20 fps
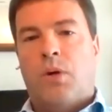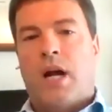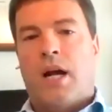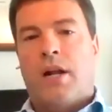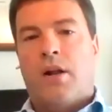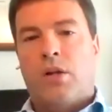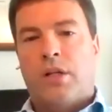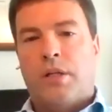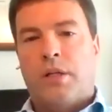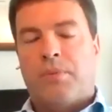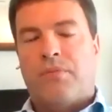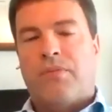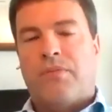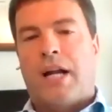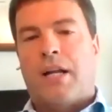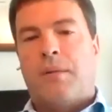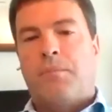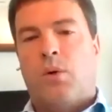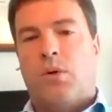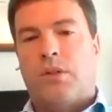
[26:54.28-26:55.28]
we're not only
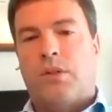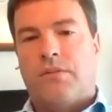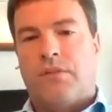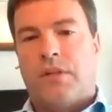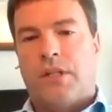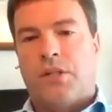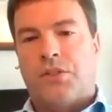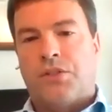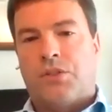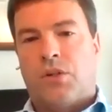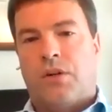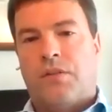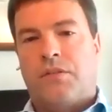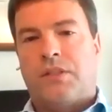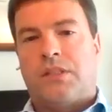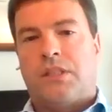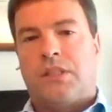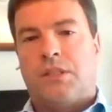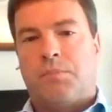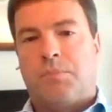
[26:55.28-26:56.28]
providing multi-vendor
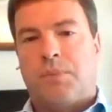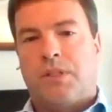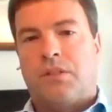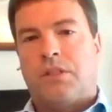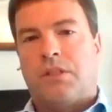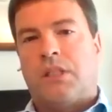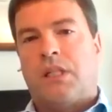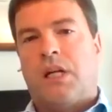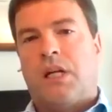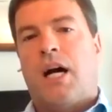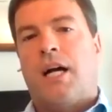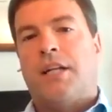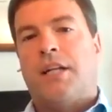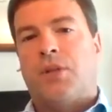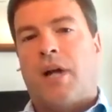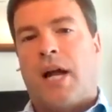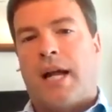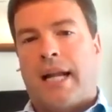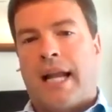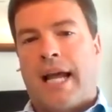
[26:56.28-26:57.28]
services, but there's a
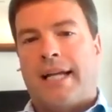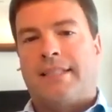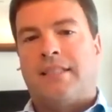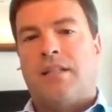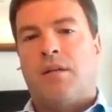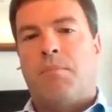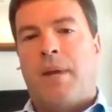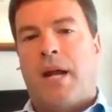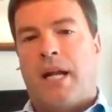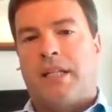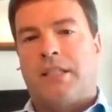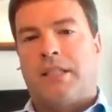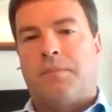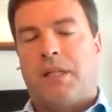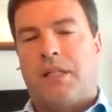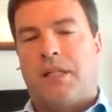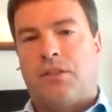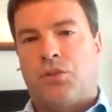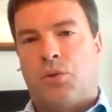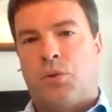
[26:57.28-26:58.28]
contract and asset
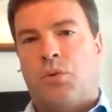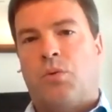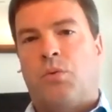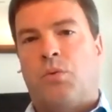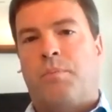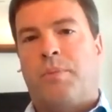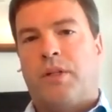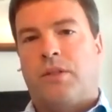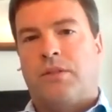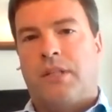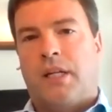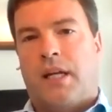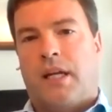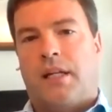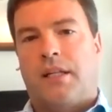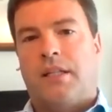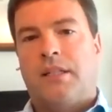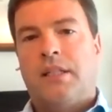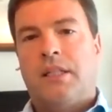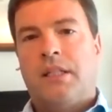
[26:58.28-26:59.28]
management tool built
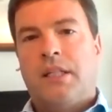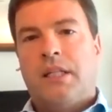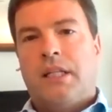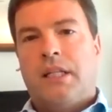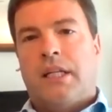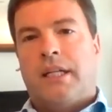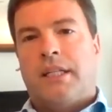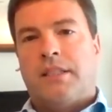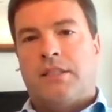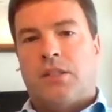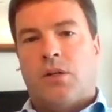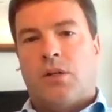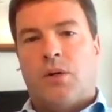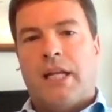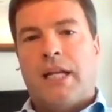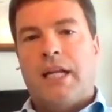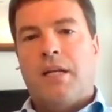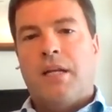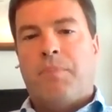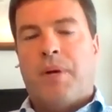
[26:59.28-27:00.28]
in. And so
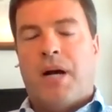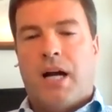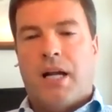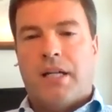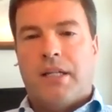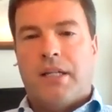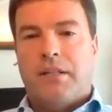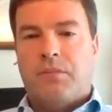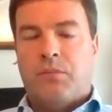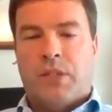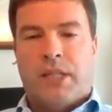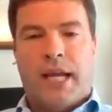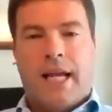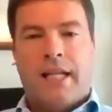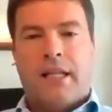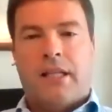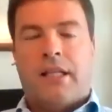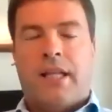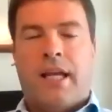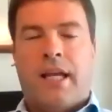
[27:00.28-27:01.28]
at any point, when
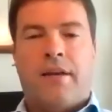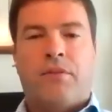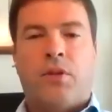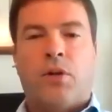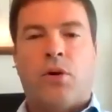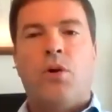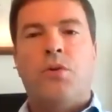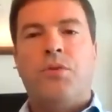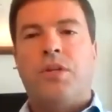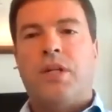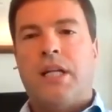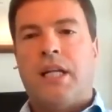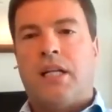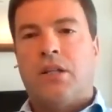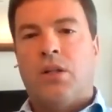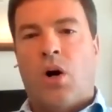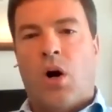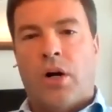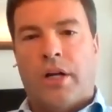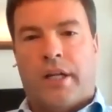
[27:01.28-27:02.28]
they have their own
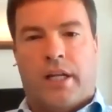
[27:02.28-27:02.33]
unique